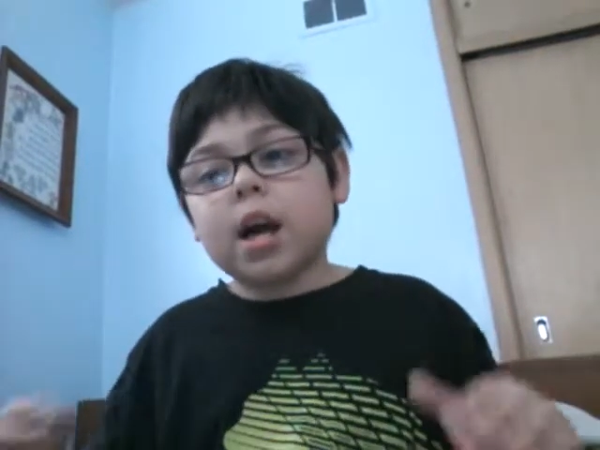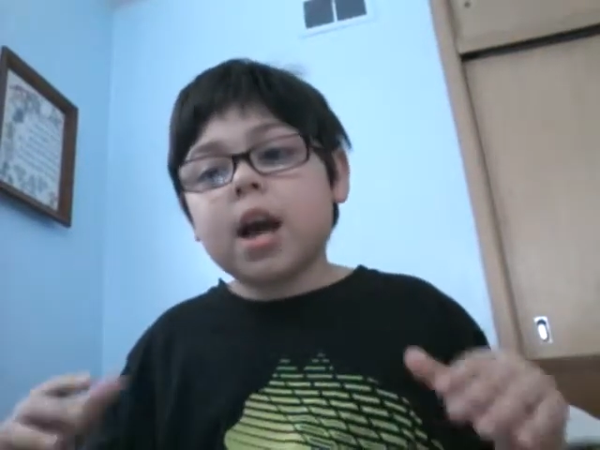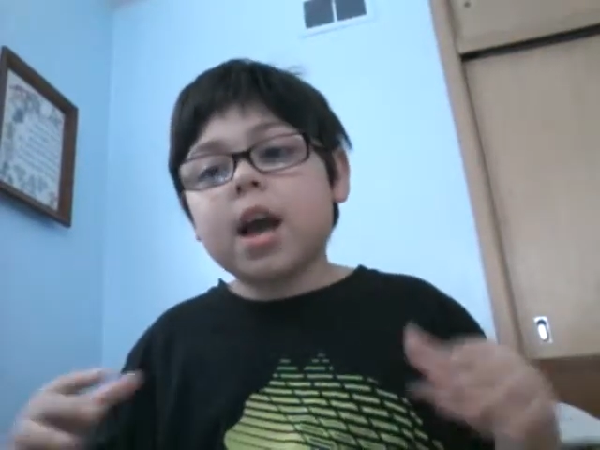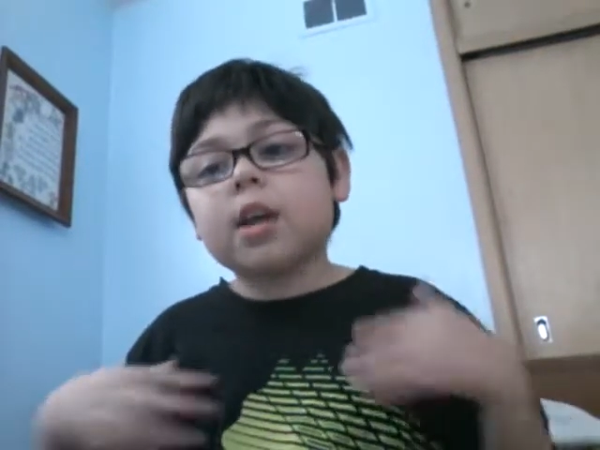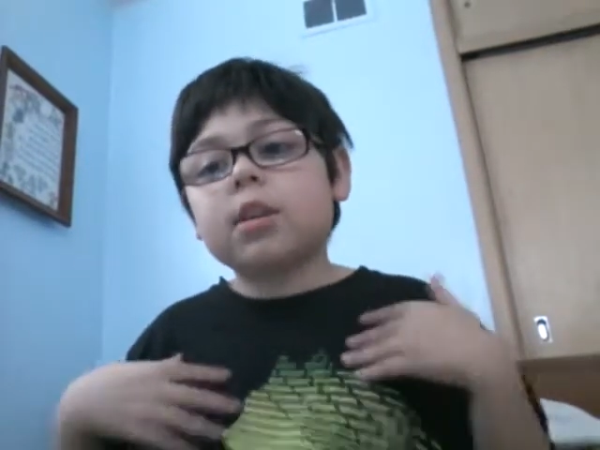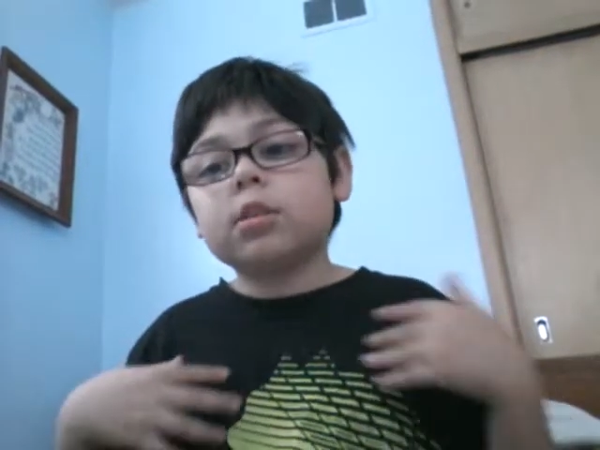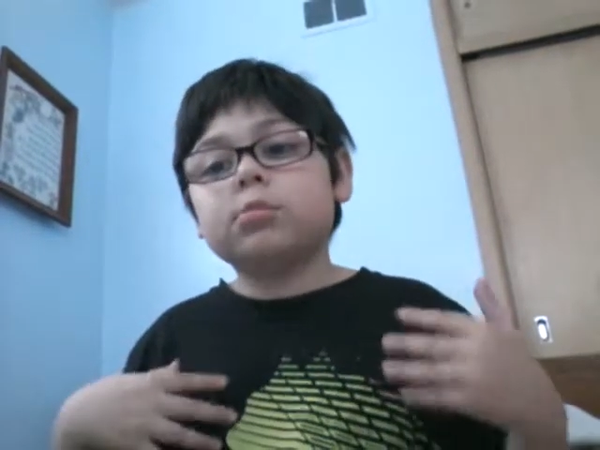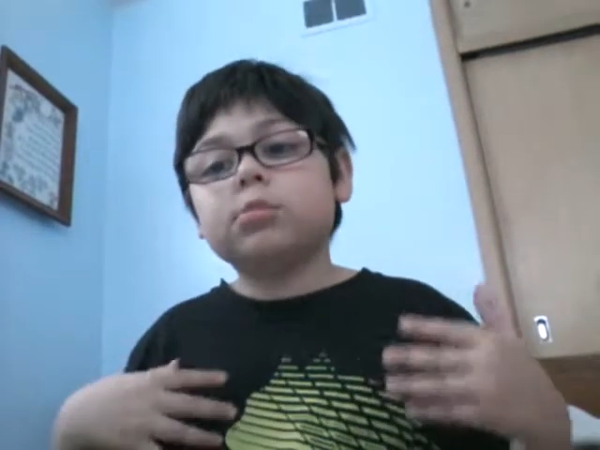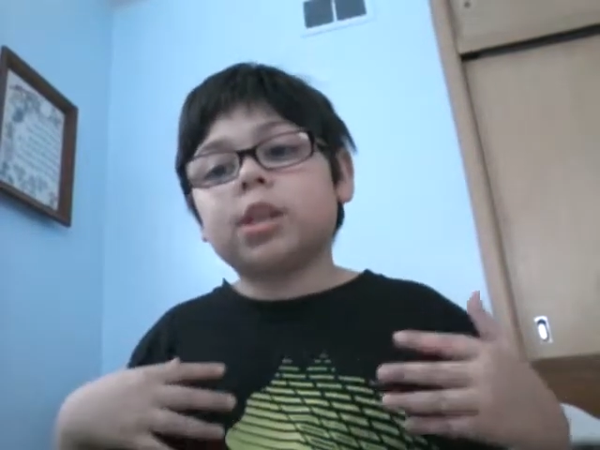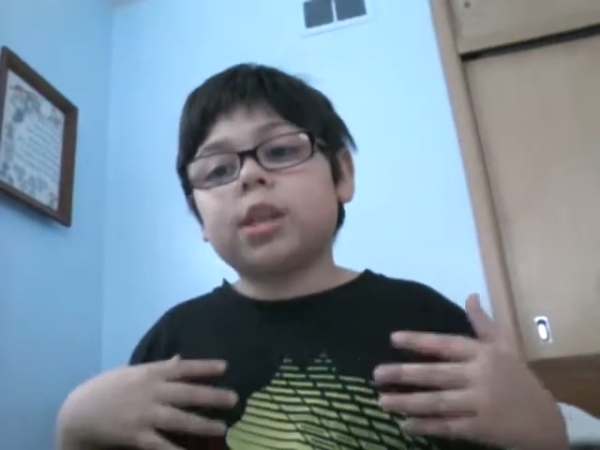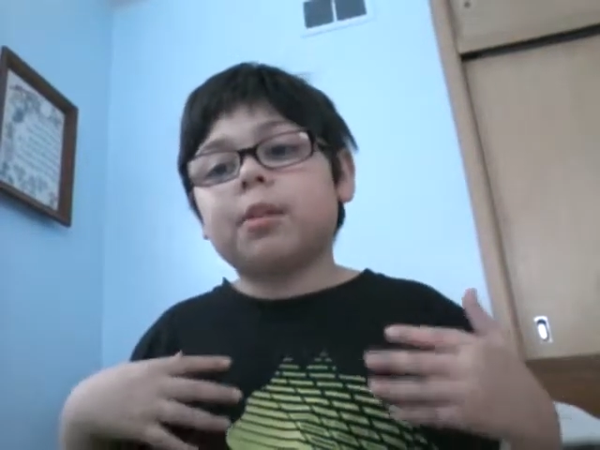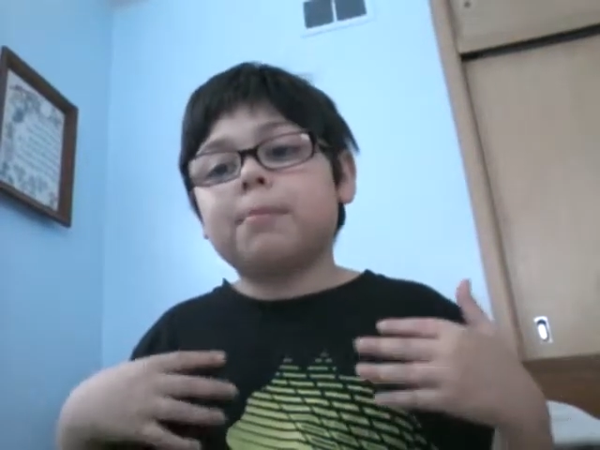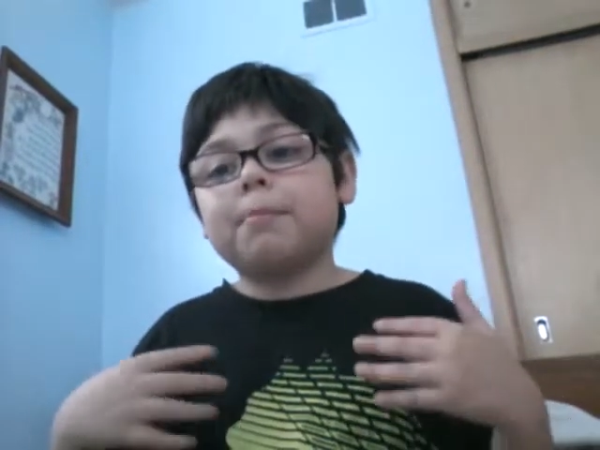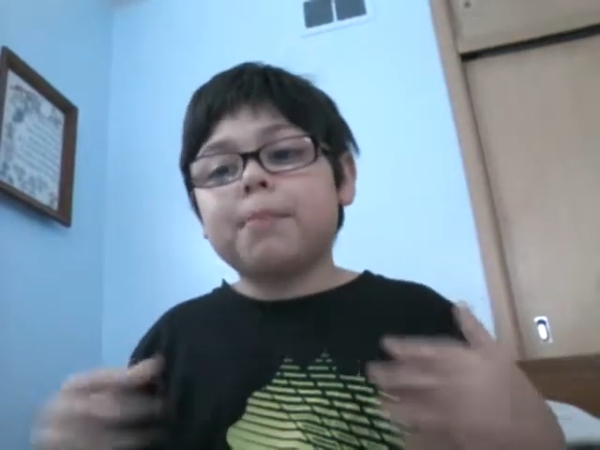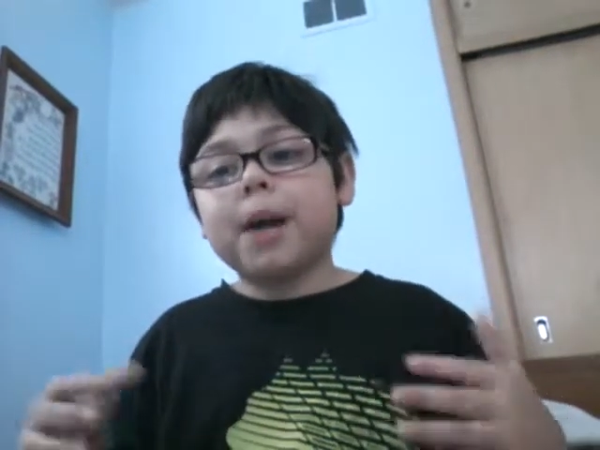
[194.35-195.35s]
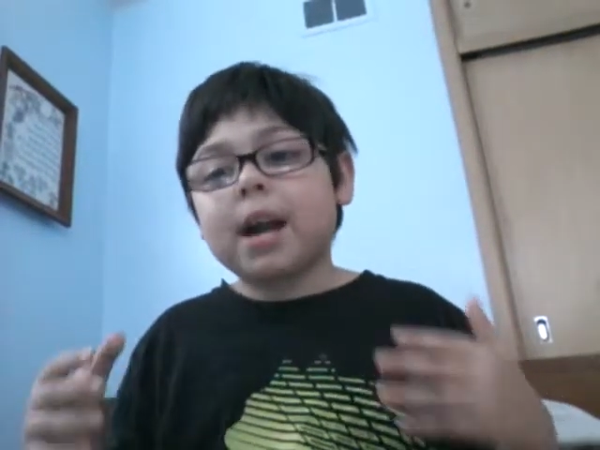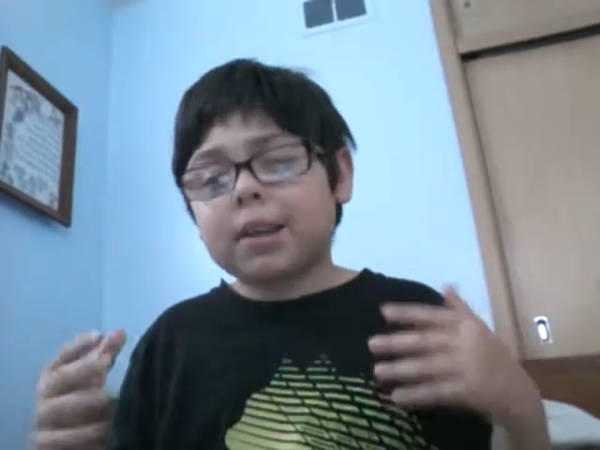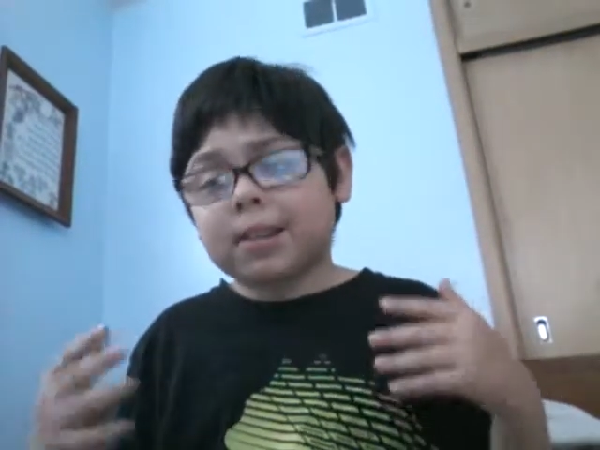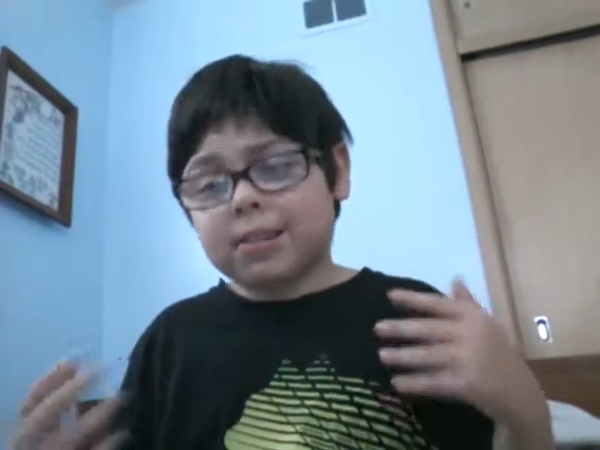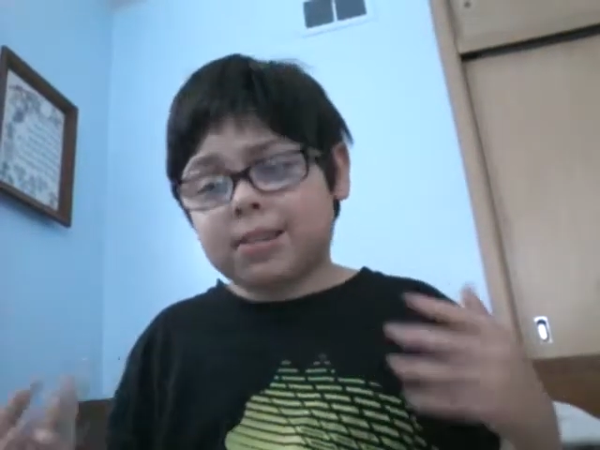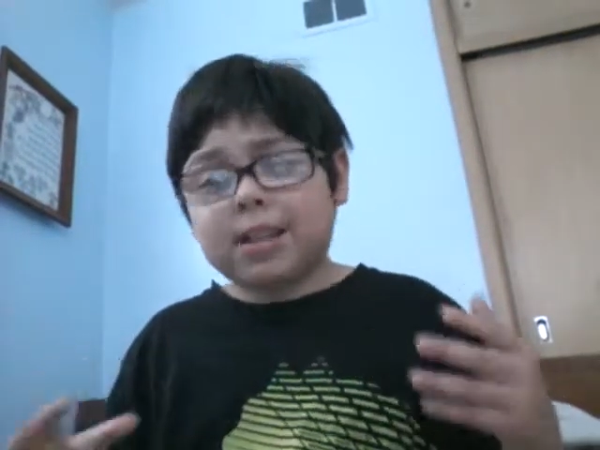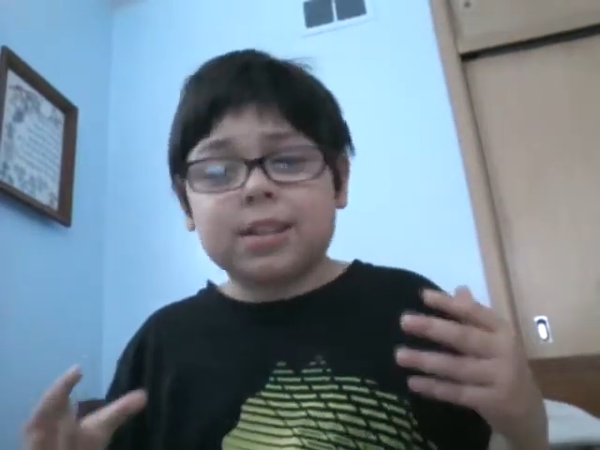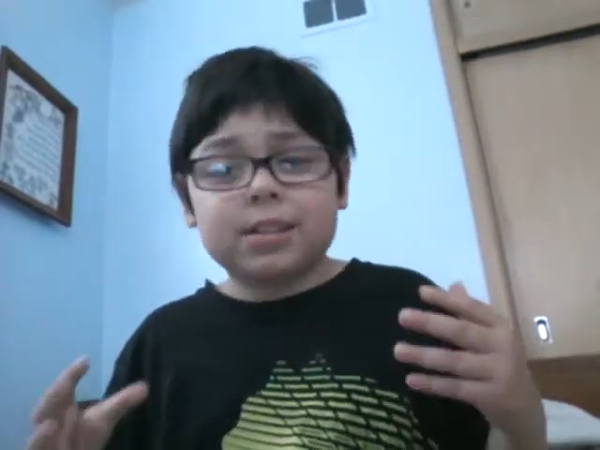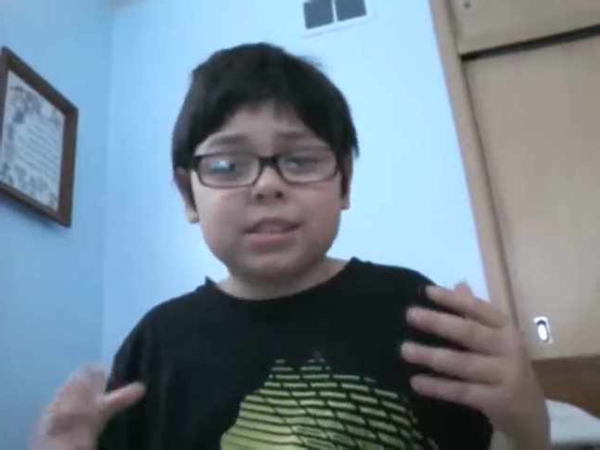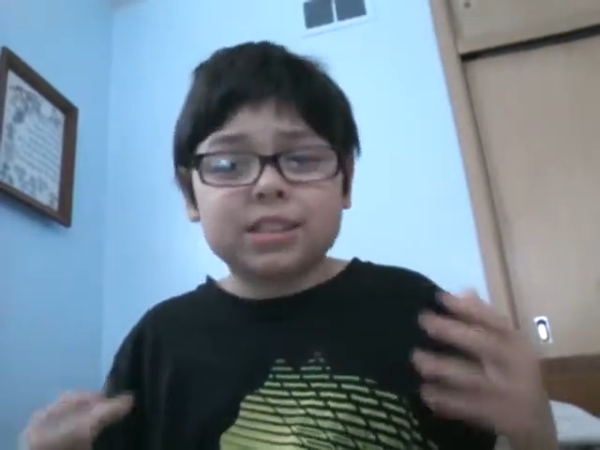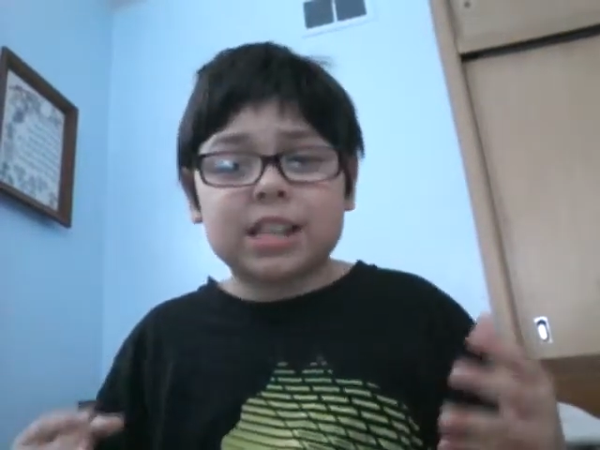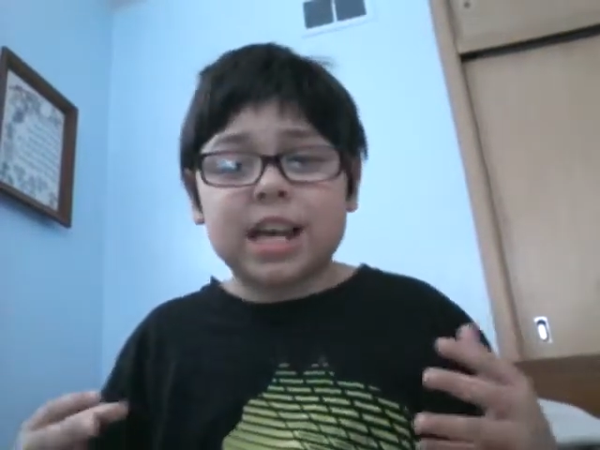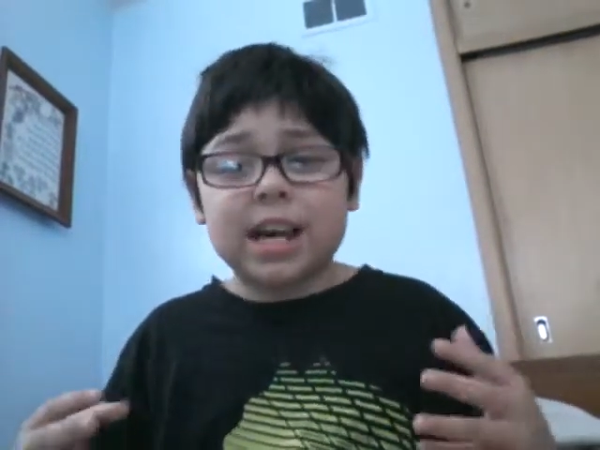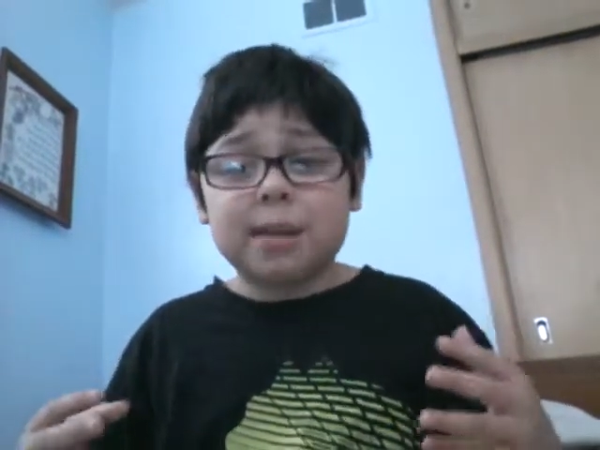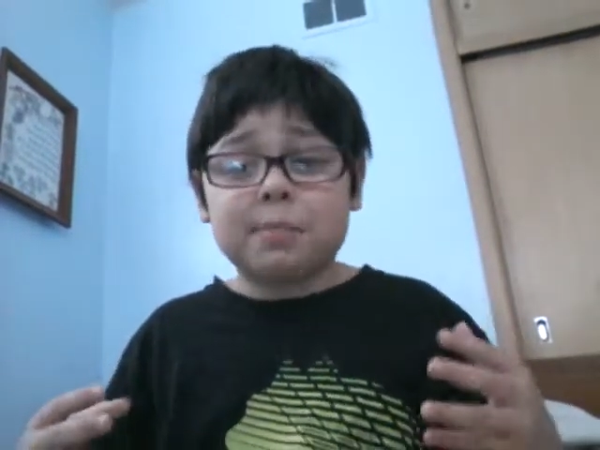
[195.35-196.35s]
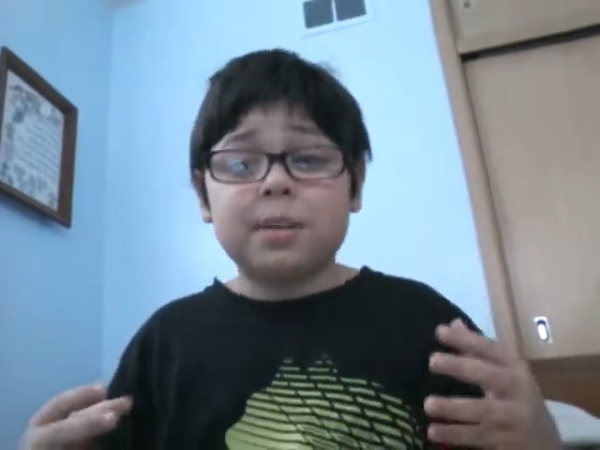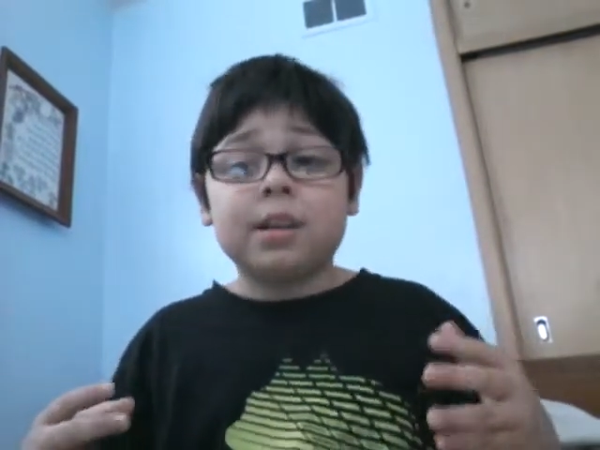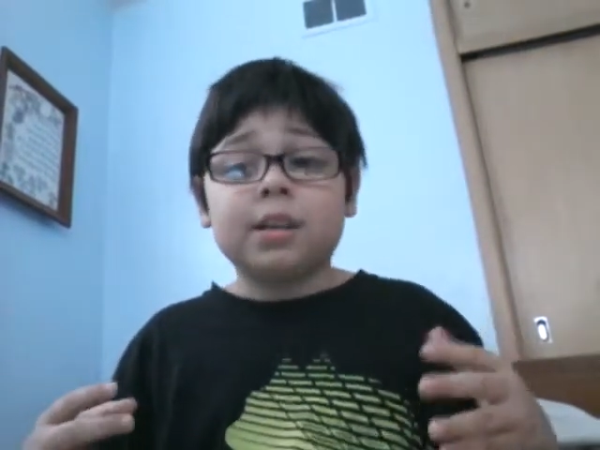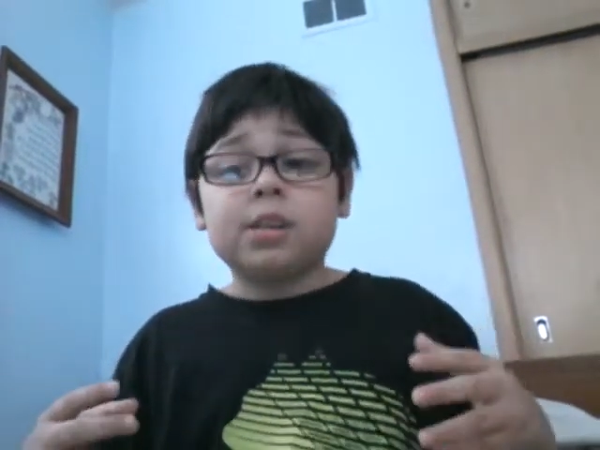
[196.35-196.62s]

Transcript: I had a channel back then at the time.